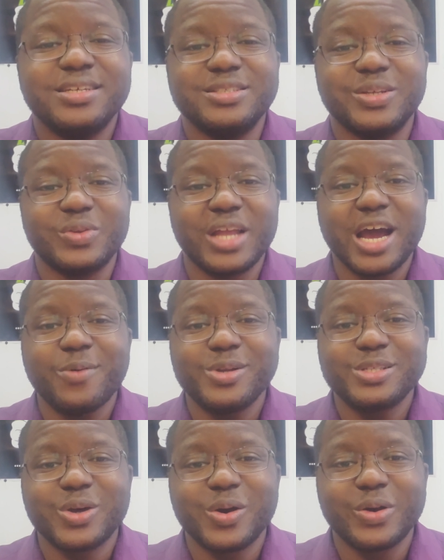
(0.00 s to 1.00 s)
So now we're
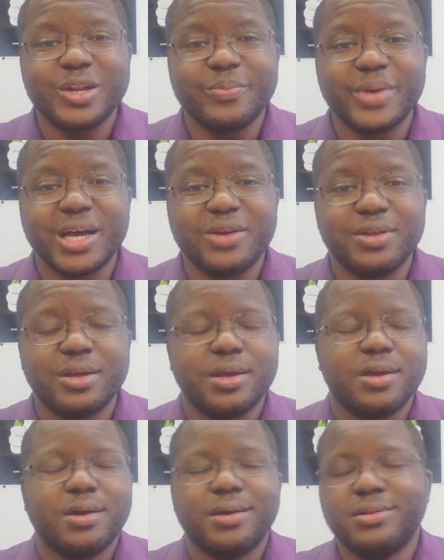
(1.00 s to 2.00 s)
talking about
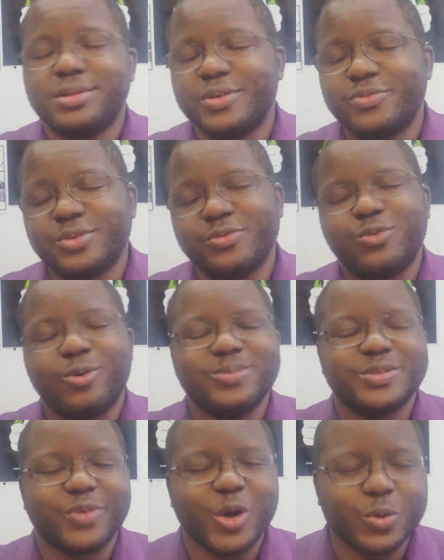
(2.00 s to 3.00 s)
different forms
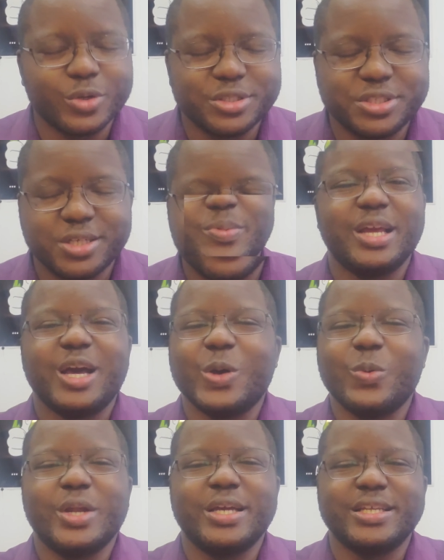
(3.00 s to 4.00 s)
of ownership. I
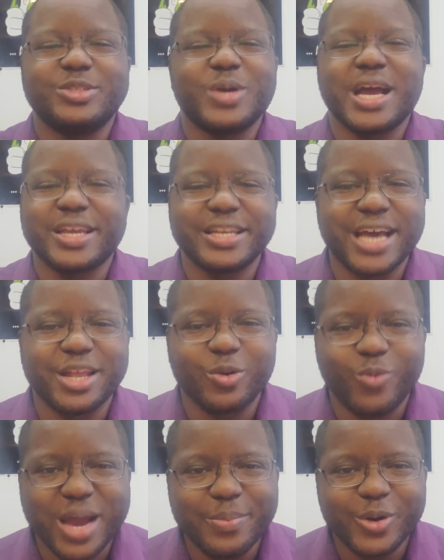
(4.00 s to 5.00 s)
don't want to drag you down the
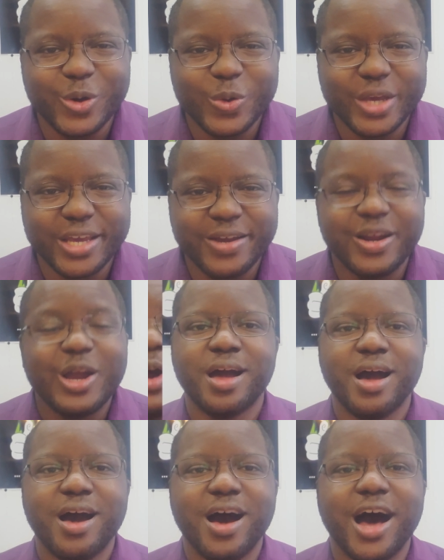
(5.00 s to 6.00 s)
rabbit hole here.
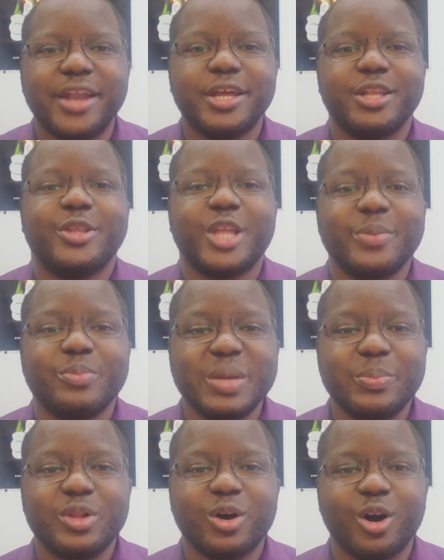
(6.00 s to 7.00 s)
Another thing
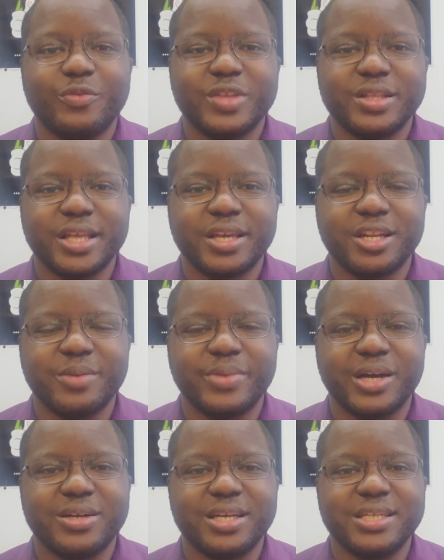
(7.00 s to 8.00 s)
people are often thinking
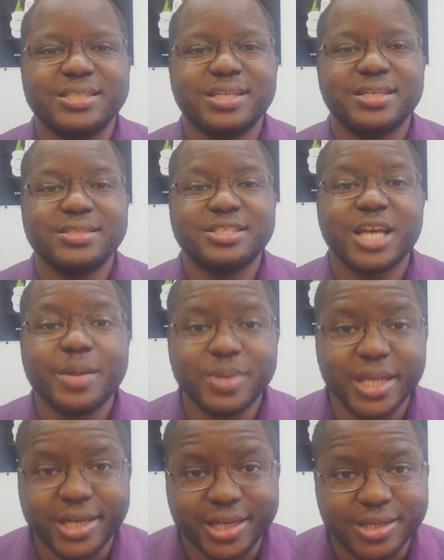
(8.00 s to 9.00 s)
about is
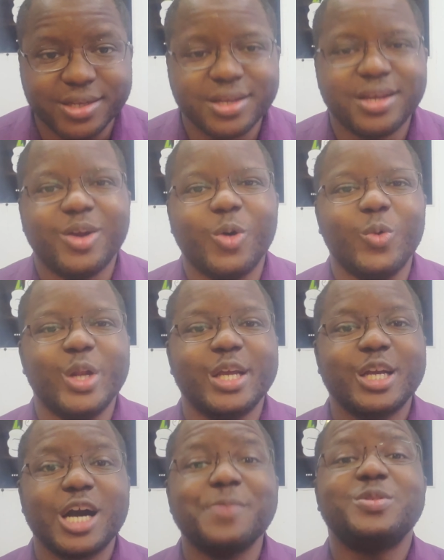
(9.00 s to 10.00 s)
subletting. When
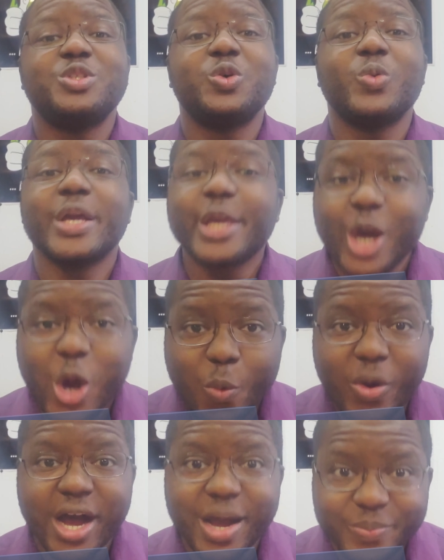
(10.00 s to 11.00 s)
it comes to a
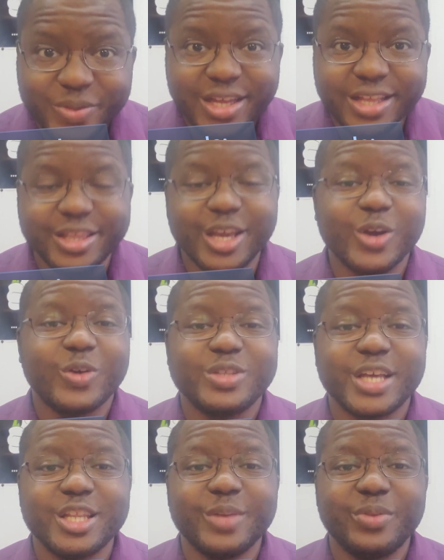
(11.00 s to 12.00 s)
co-op, they
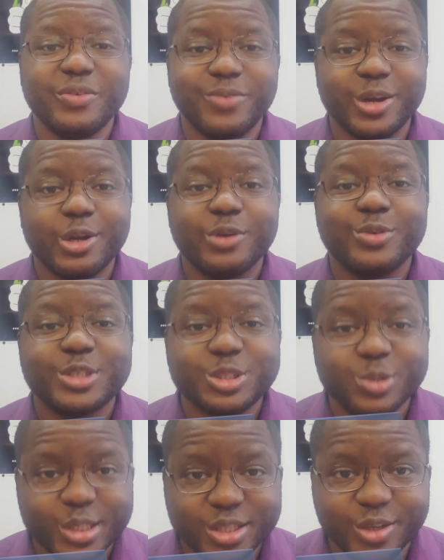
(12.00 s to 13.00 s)
tend to be very
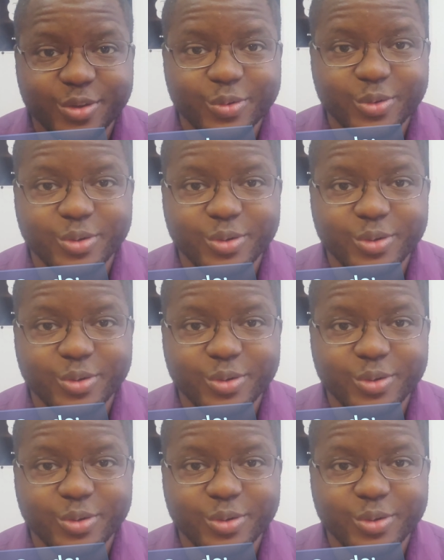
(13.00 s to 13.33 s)
restrictive,